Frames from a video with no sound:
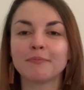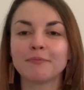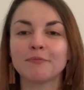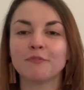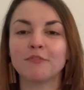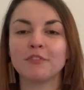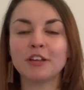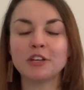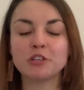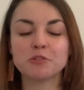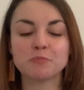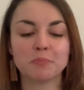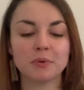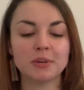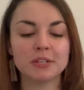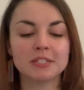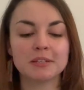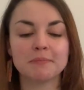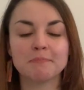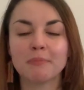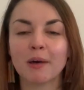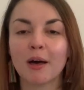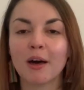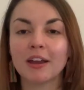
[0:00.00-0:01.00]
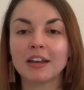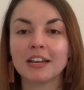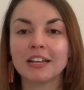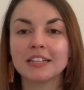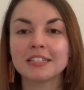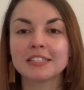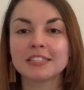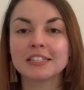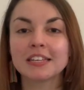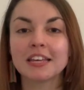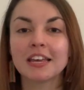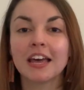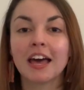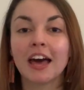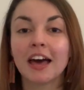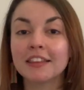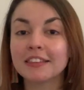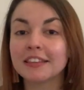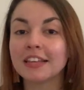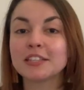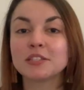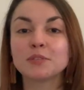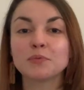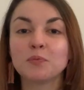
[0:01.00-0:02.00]
flesh prison bodies
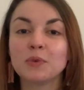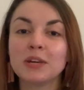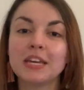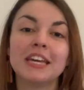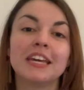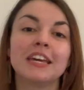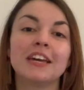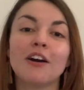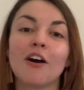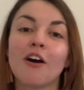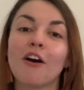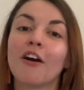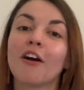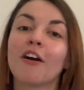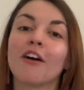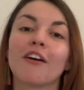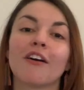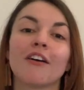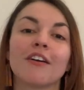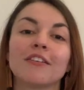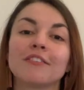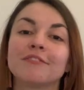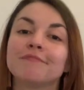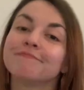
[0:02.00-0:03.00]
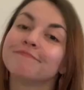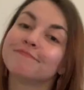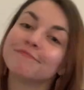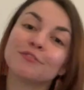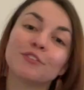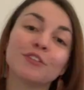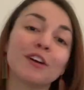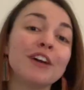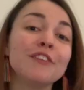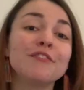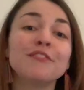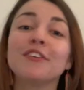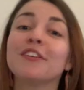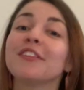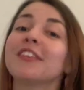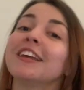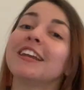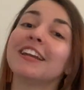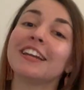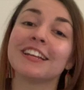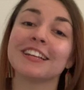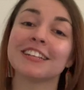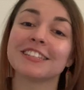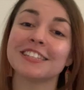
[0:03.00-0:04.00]
unless we are grateful that
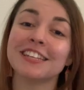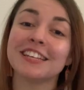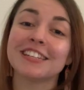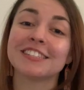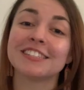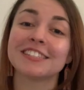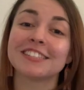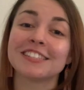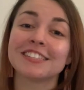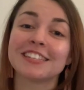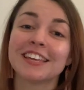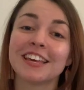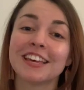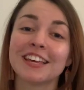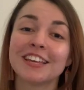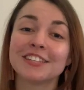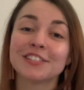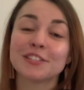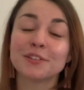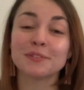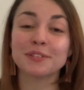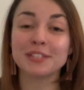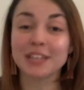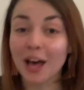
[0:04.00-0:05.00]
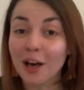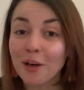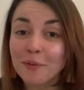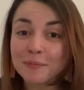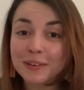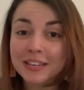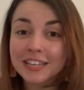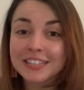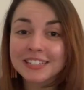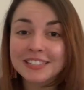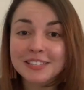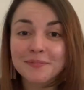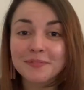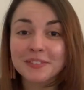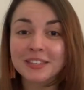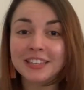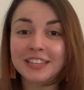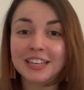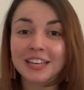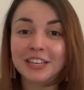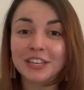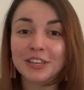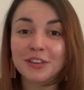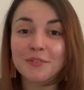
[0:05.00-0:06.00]
it exists? So tell me something
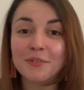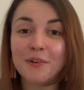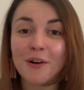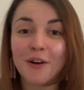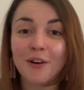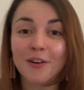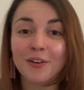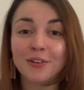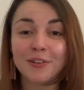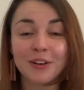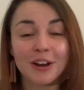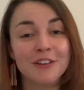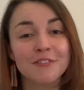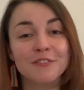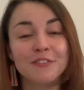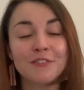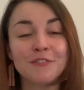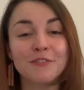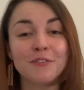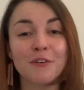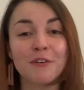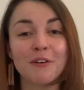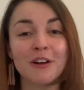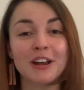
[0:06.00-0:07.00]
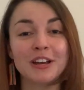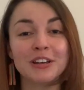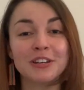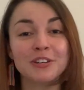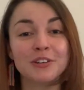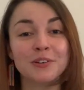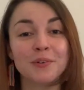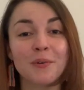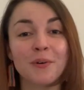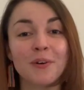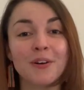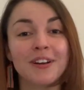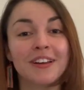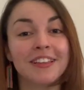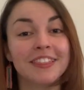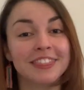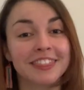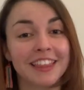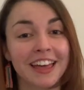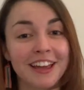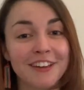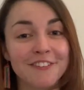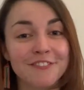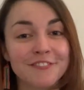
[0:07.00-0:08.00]
that you are grateful for in your
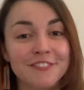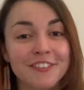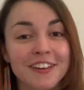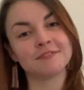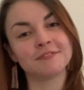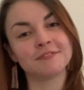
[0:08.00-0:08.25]
life.